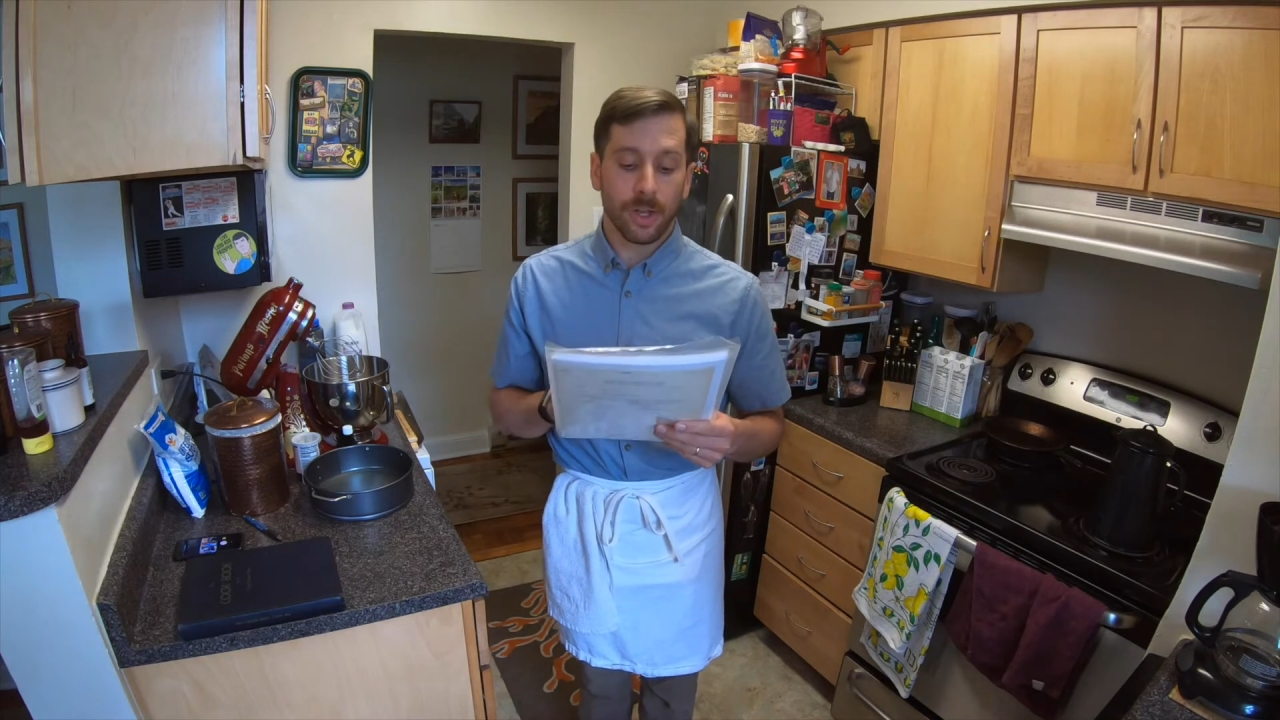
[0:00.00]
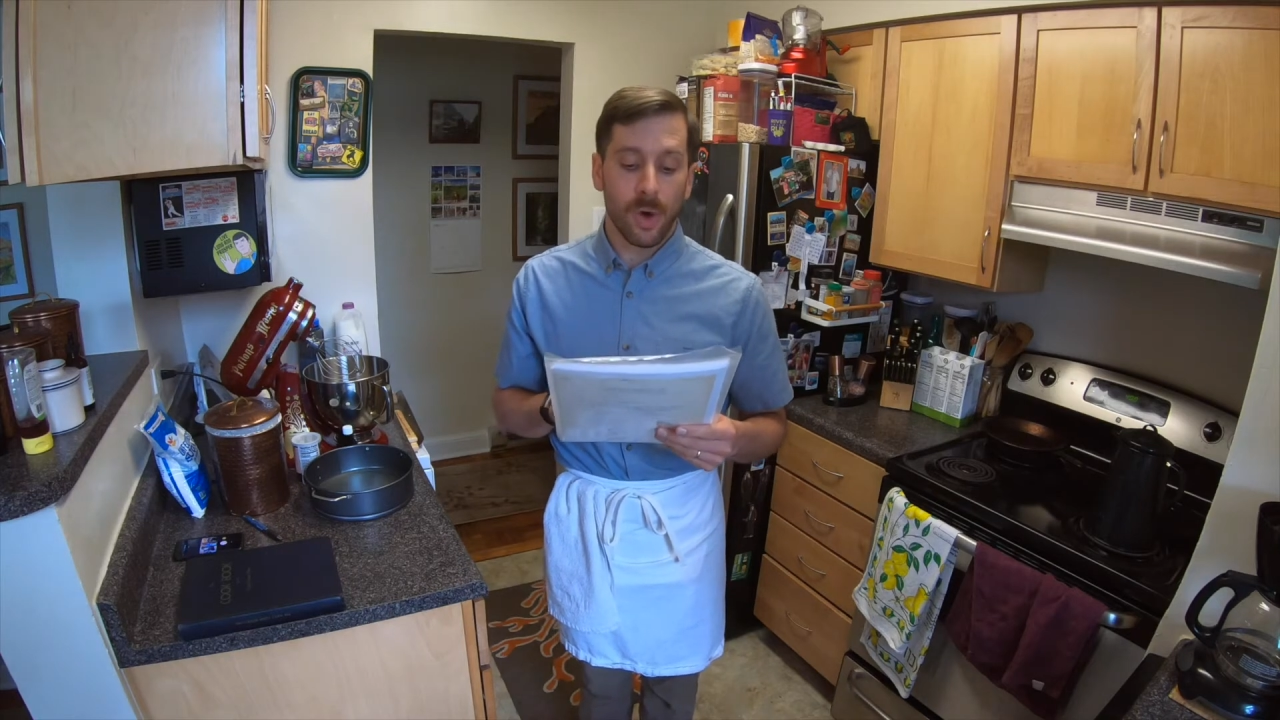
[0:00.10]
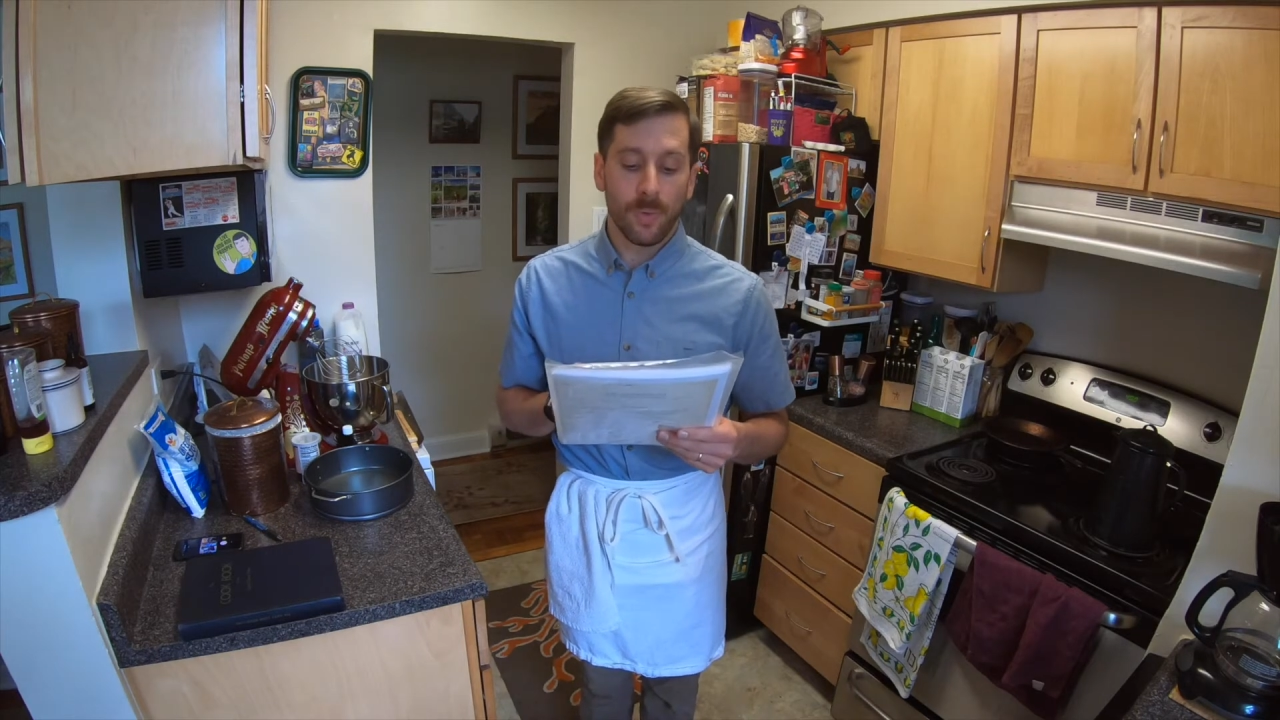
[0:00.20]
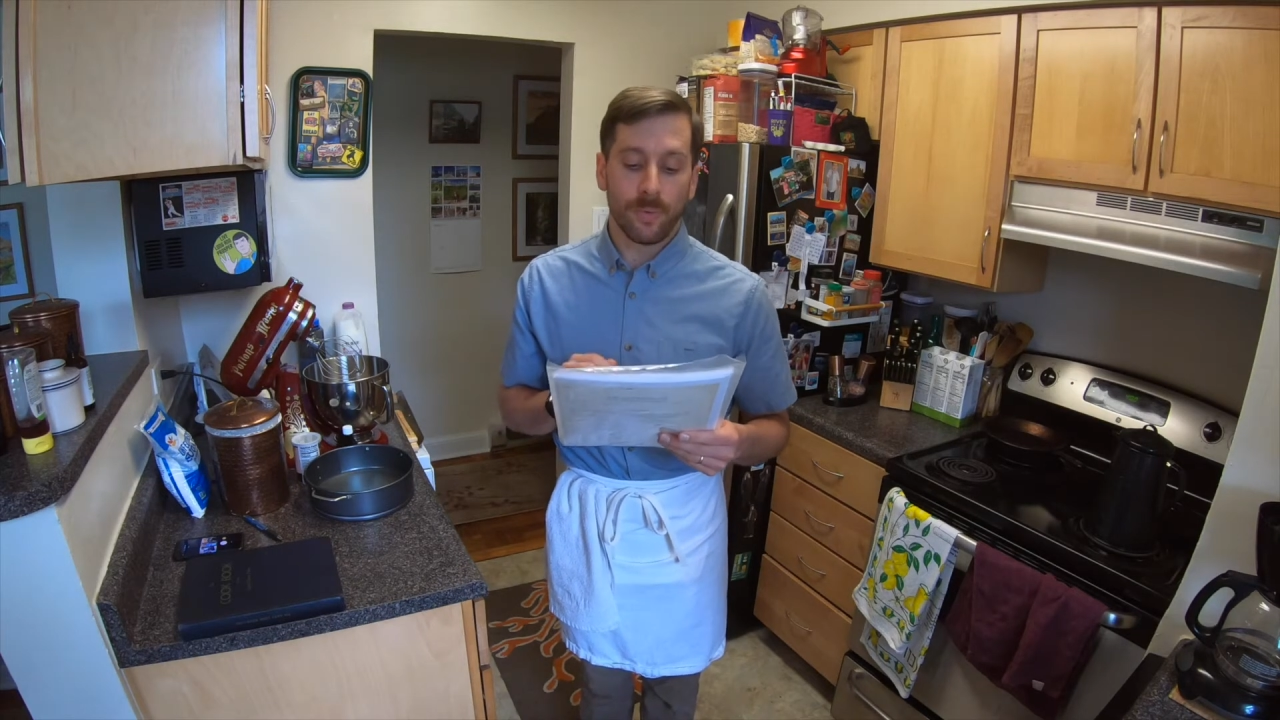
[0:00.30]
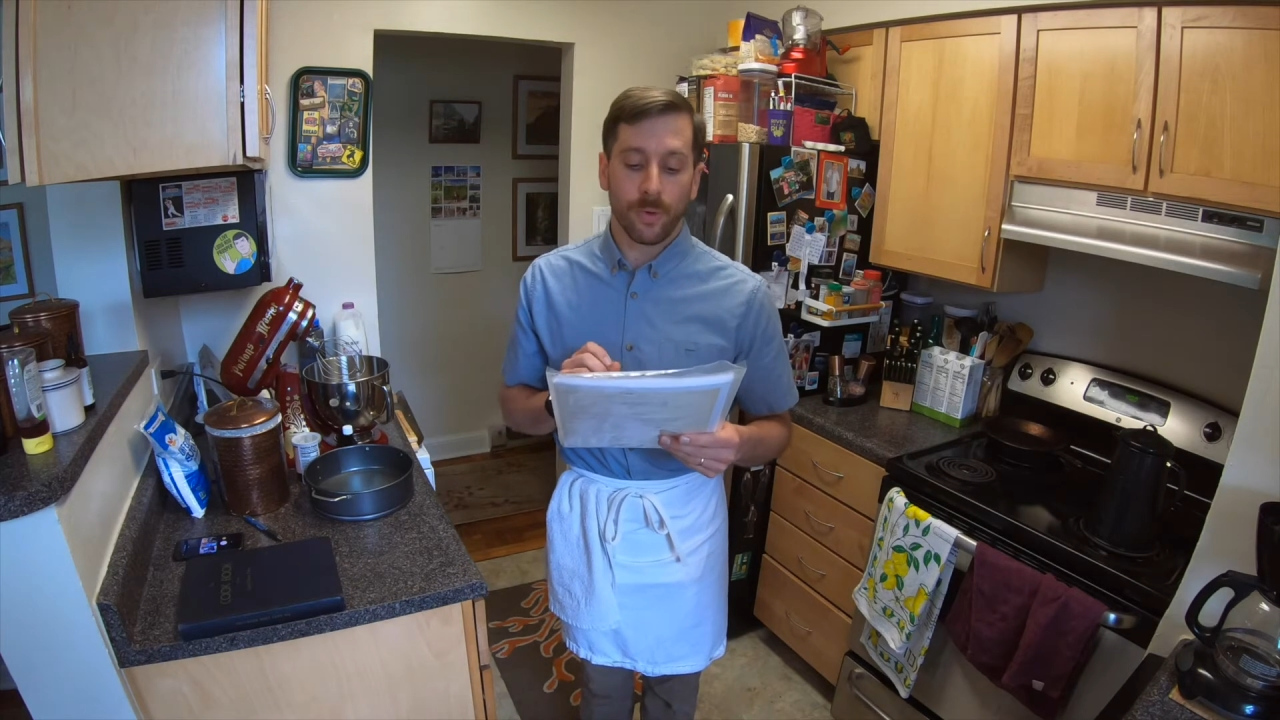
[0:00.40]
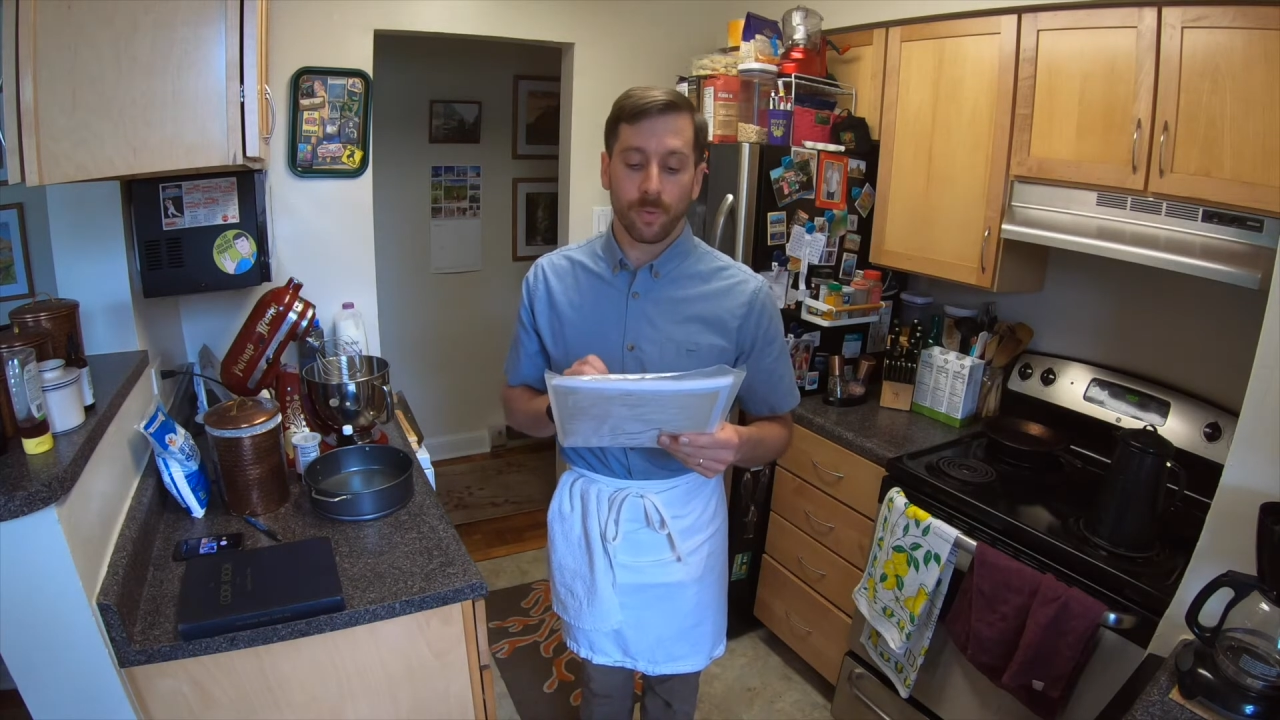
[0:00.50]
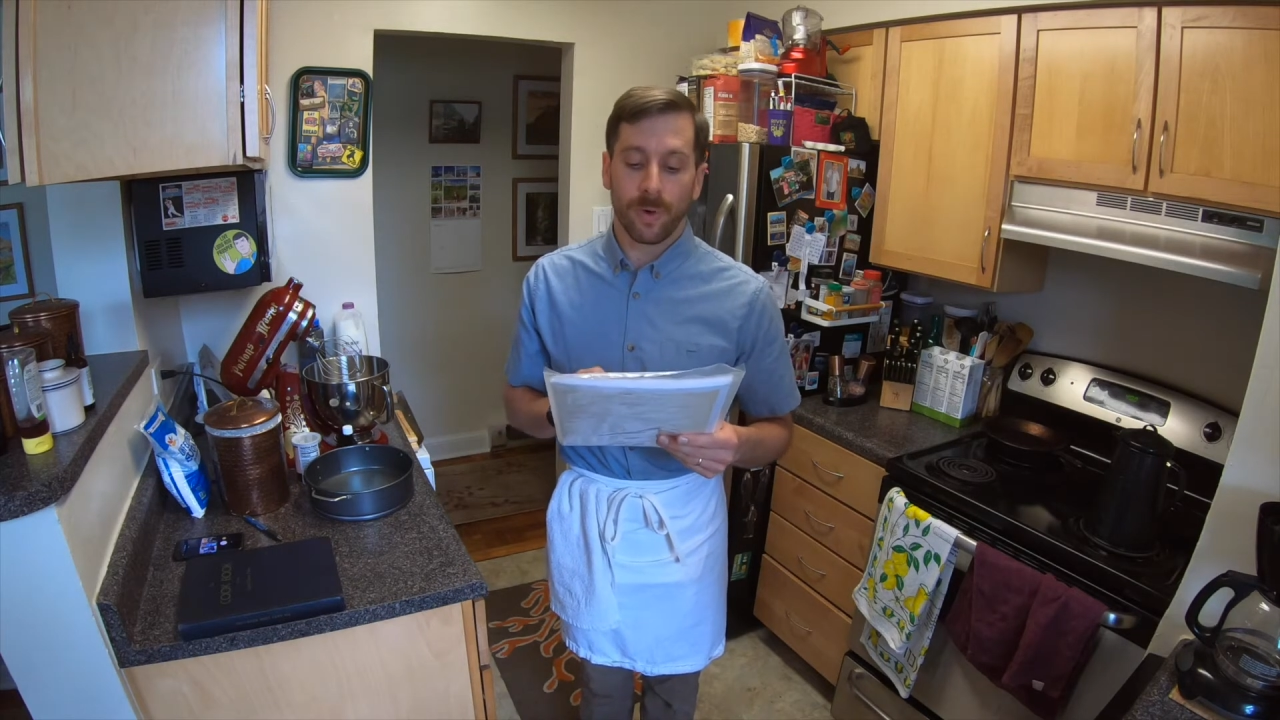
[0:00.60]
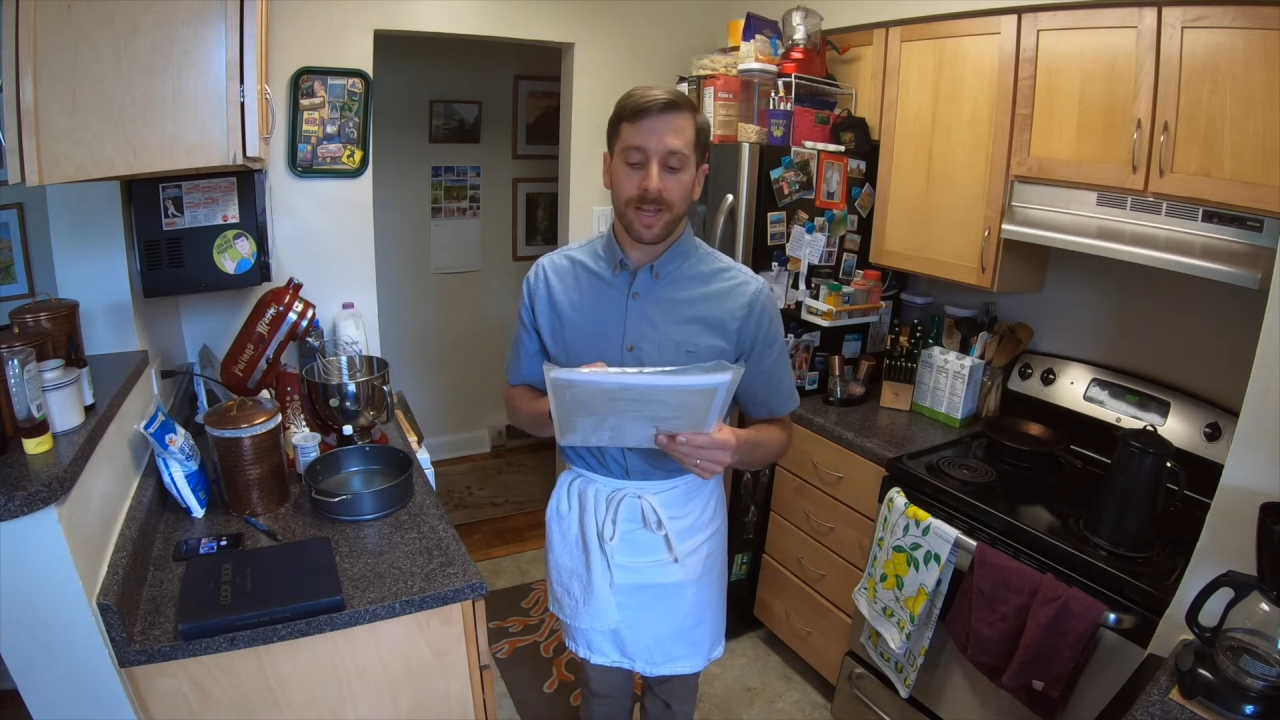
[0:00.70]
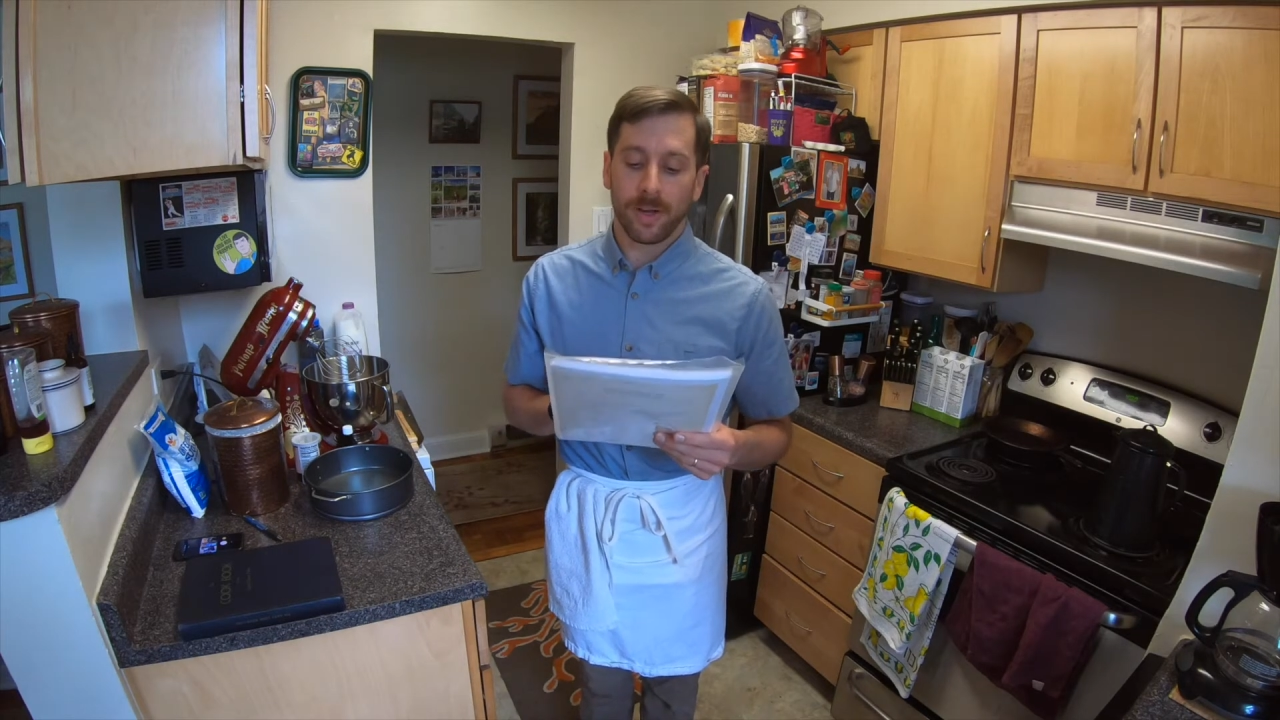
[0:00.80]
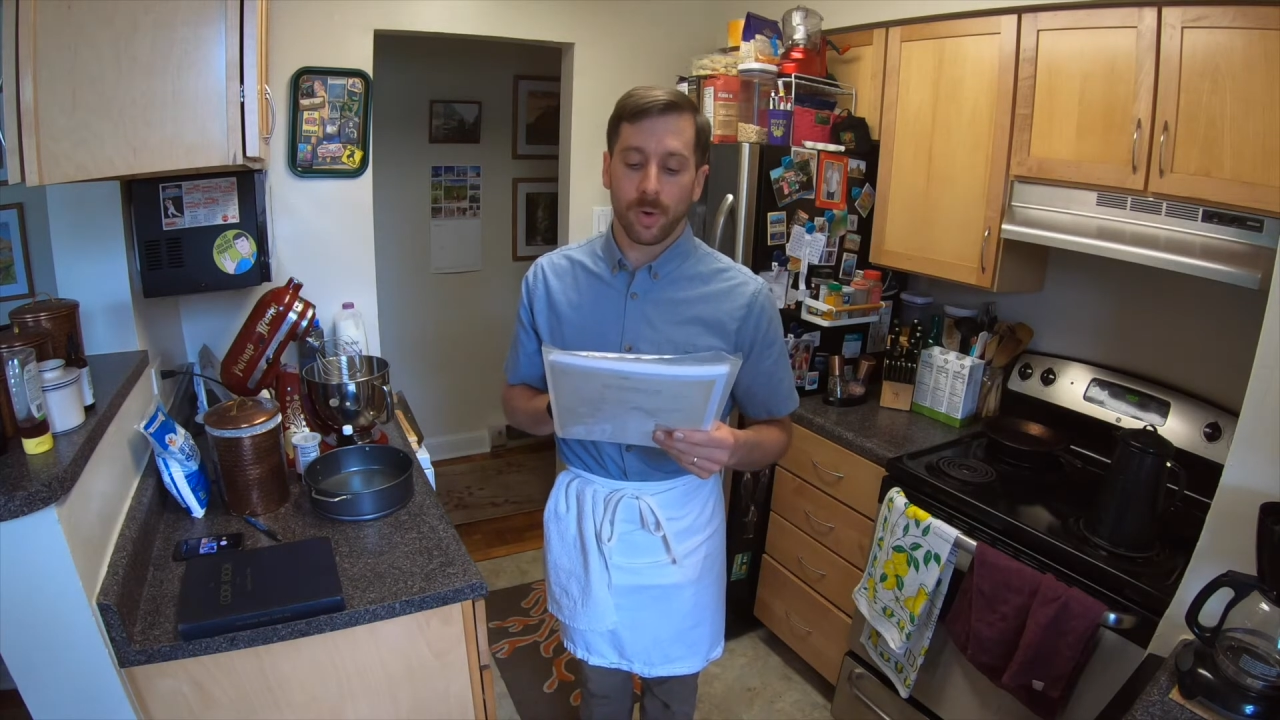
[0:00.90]
loaf,
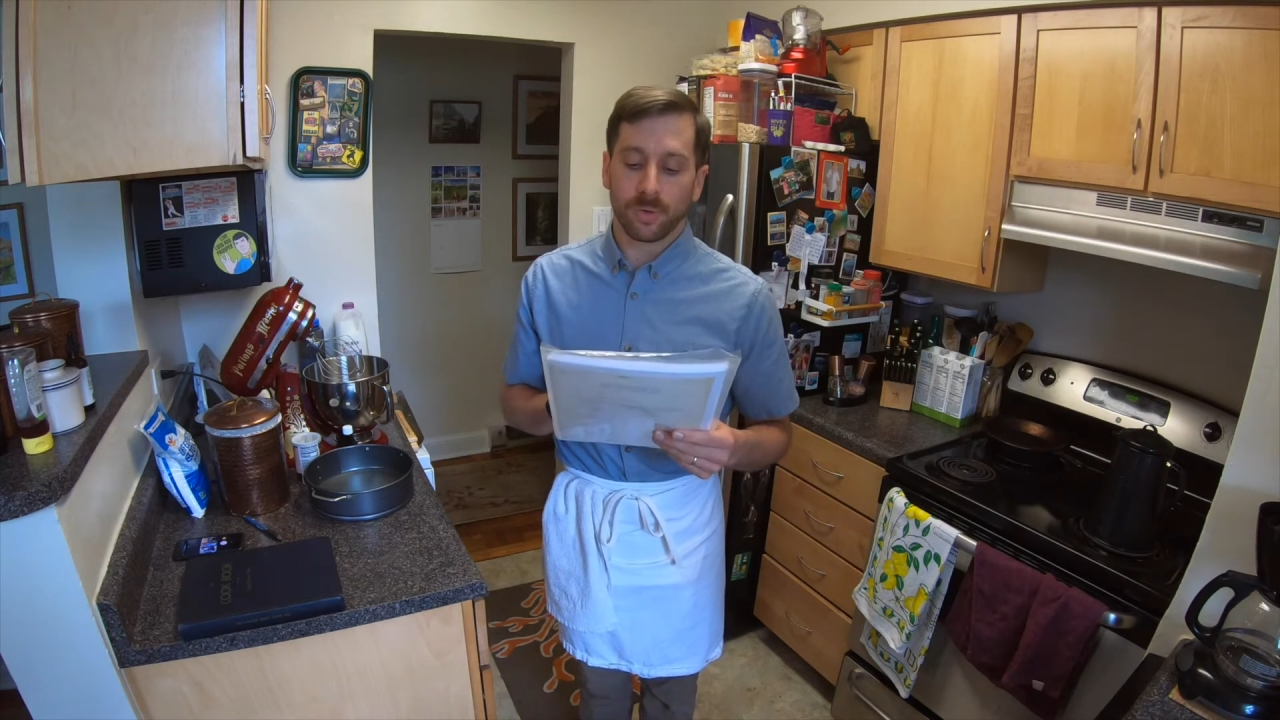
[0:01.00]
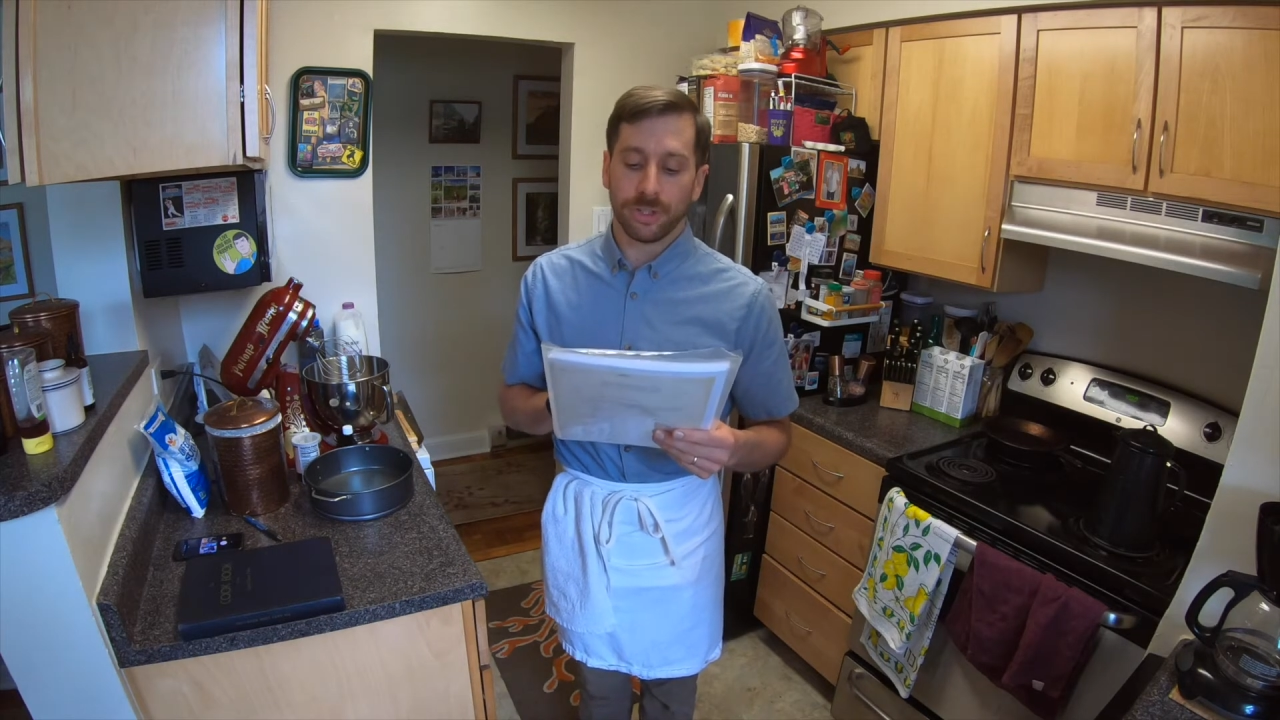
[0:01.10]
ring,